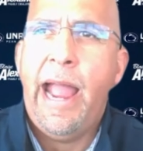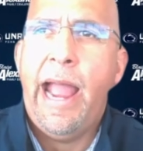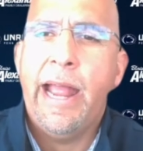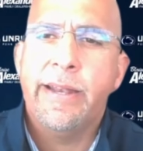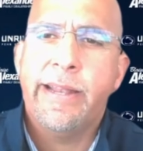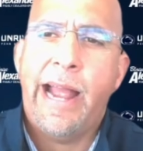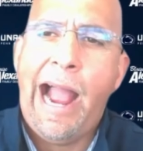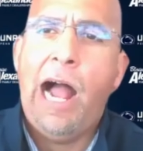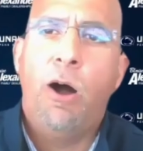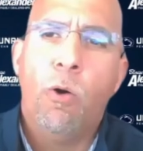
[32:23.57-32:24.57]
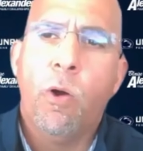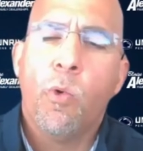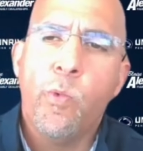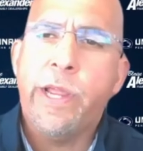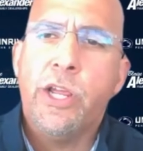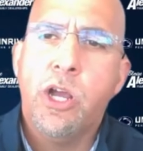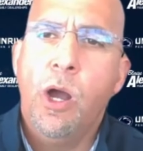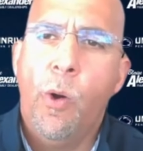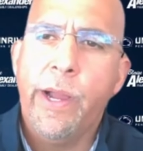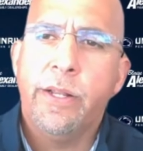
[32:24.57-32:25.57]
and how are we
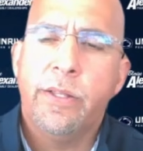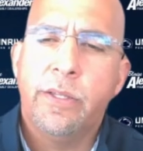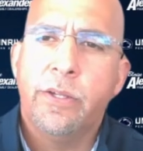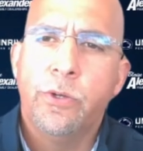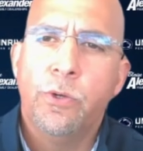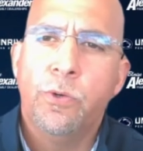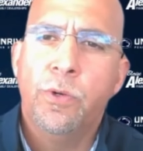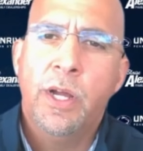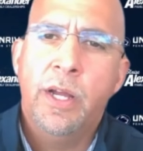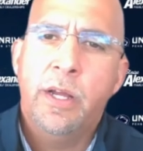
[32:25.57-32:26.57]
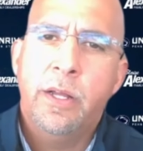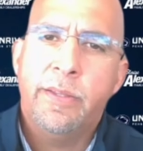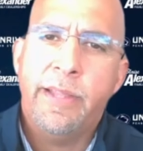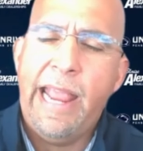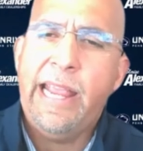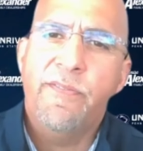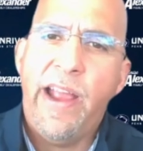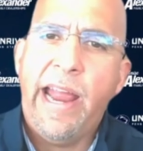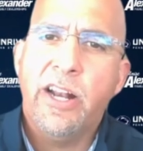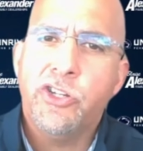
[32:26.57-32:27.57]
going to take
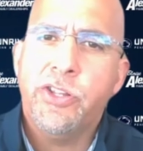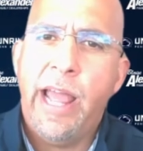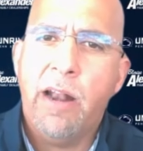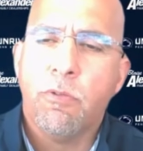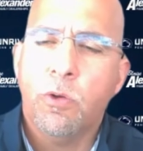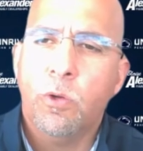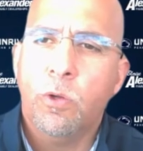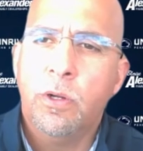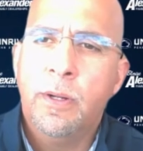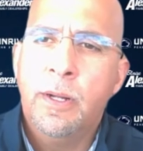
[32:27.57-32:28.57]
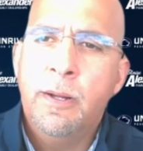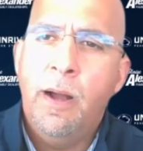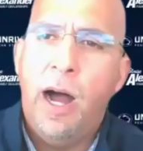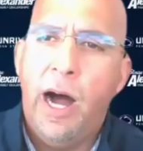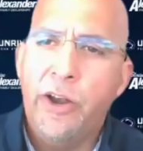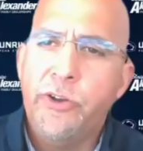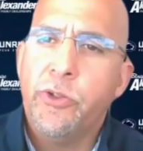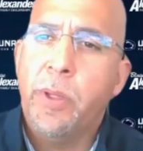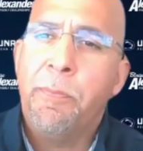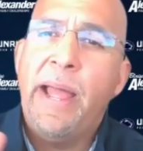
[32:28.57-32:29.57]
advantage of that rule
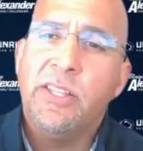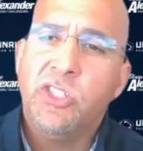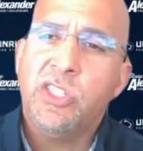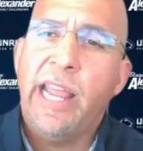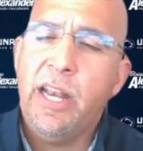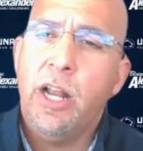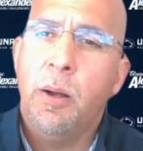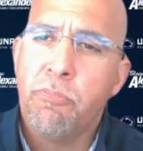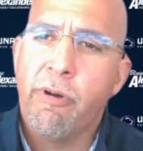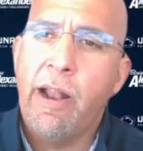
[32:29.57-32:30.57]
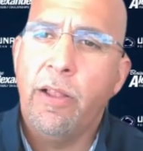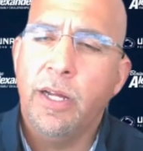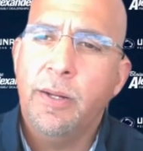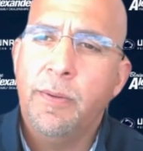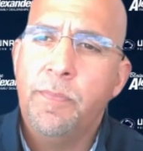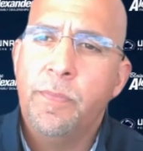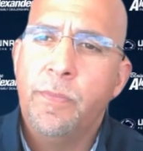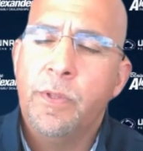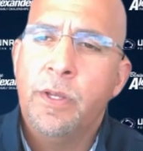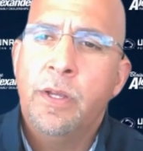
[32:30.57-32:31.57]
under the Penn State umbrella
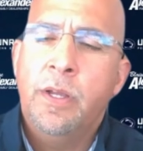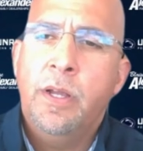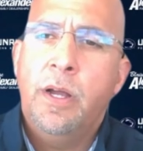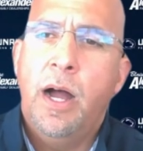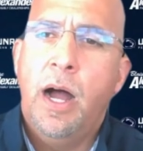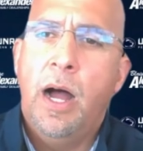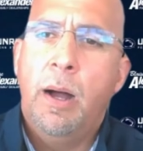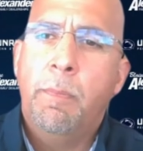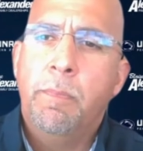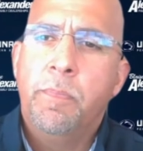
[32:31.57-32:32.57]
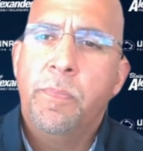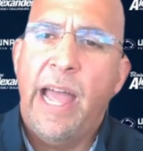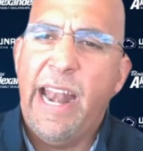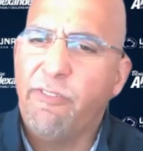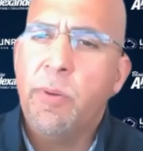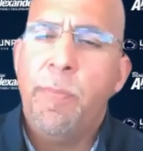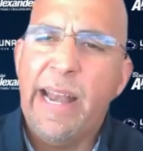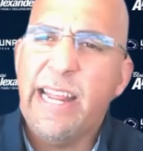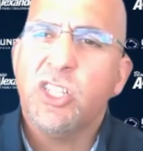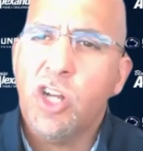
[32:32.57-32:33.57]
that
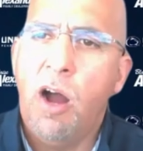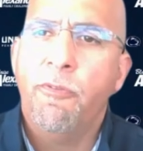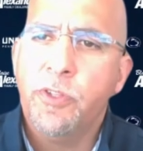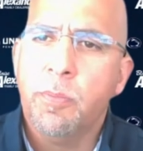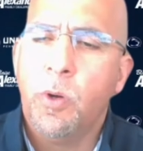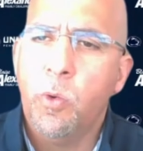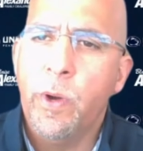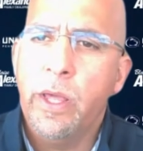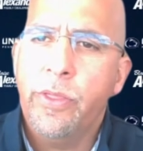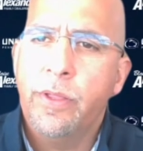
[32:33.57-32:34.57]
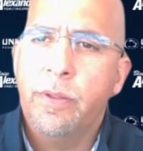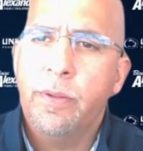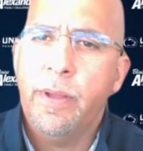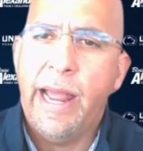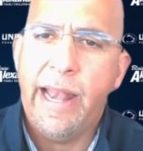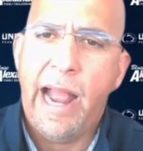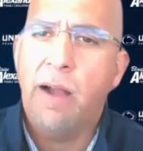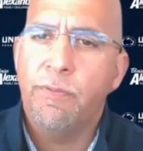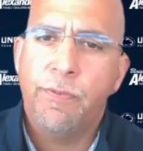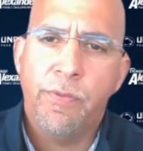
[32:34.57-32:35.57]
everybody is comfortable with and
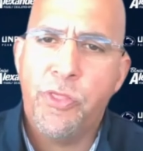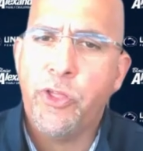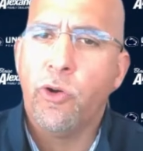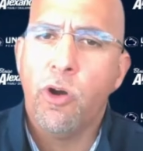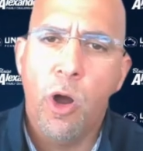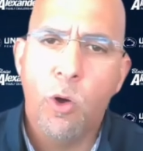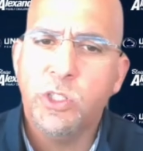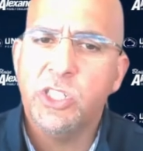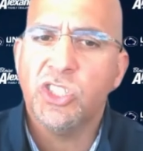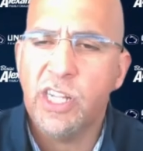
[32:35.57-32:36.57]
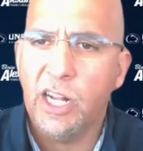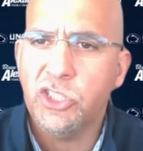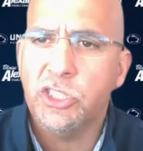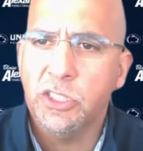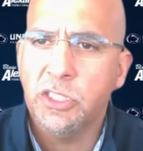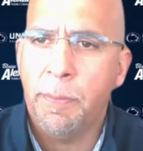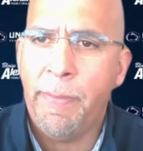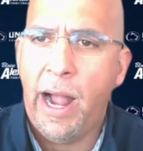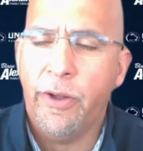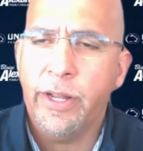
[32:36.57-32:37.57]
have thorough discussions
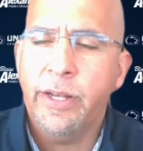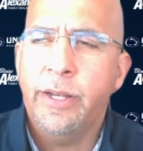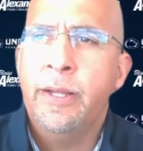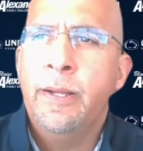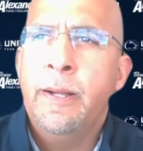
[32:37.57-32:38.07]
about it?